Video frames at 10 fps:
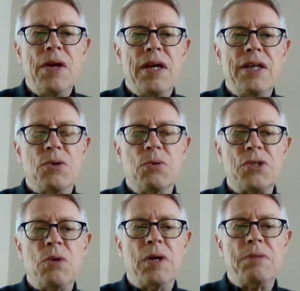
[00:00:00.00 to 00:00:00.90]
it's
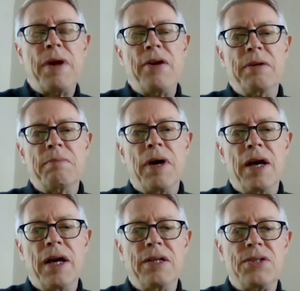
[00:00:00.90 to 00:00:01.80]
also worth bearing in
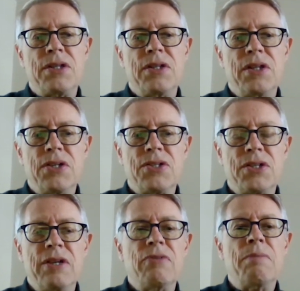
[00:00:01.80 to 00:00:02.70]
mind that
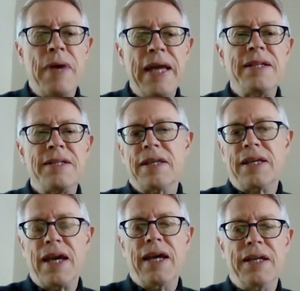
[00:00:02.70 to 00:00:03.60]
it remains the
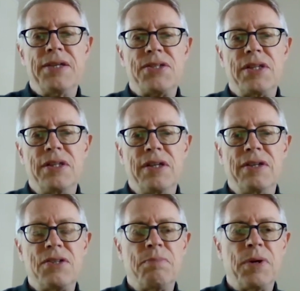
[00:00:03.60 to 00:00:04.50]
case
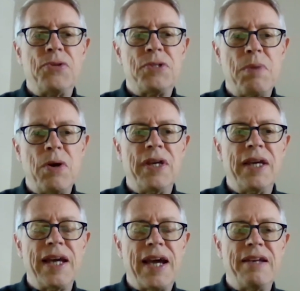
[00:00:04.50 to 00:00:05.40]
that both
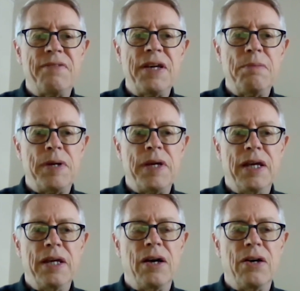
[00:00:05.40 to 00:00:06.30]
smoking and
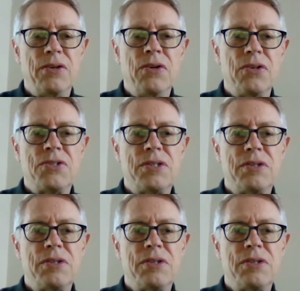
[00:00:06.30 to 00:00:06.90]
vaping are not